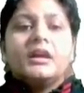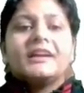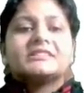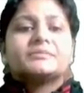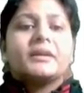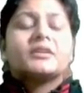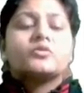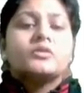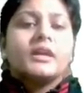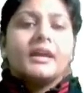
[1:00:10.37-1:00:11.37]
expect
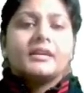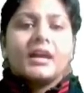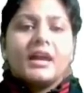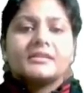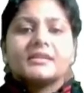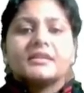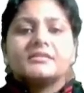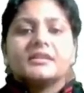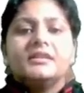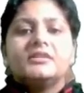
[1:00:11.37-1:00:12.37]
to get as a
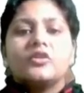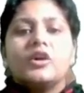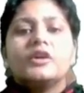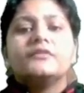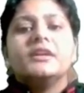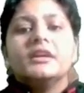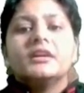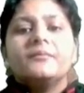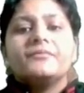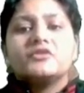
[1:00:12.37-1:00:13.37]
result of
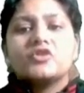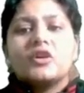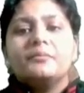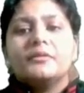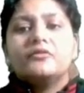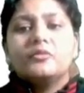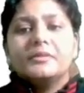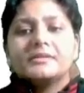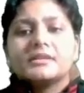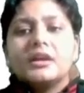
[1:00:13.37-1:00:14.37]
their job
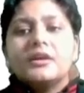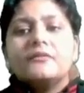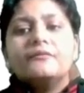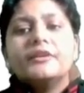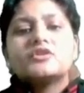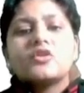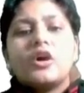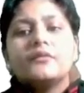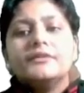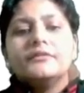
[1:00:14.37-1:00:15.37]
performance. Which
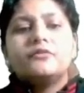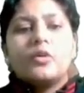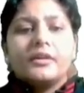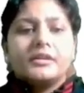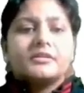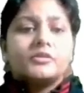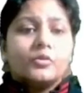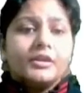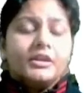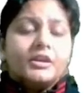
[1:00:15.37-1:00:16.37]
of the following
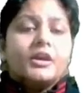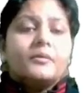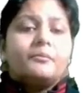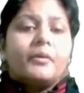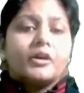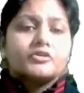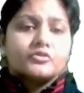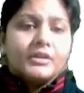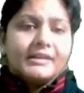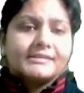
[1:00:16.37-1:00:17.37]
theory
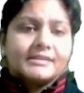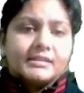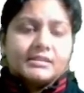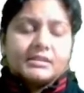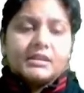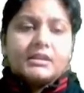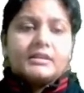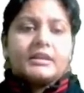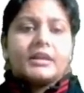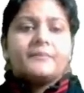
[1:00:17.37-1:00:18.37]
postulates it?
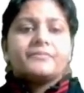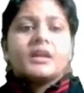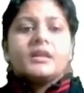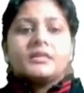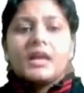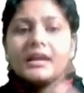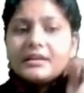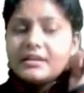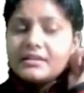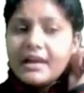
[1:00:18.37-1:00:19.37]
Okay.
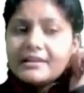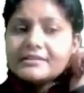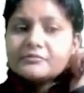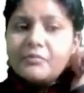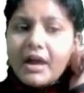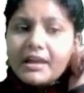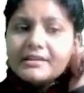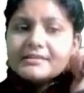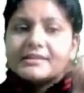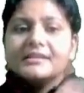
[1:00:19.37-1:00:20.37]
That is
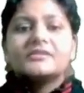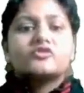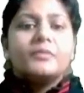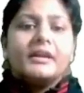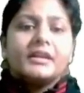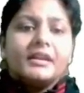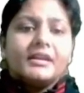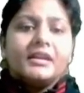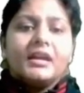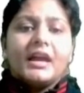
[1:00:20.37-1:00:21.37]
balance,
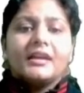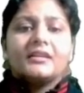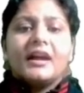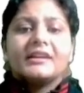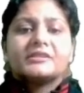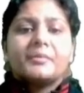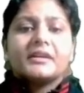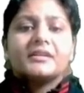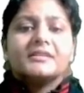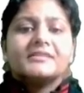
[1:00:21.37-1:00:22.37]
instrumentality and
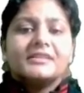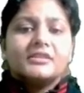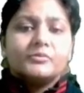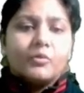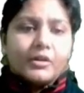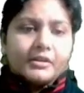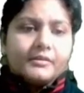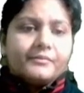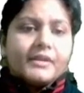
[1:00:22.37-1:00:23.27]
expectancy model,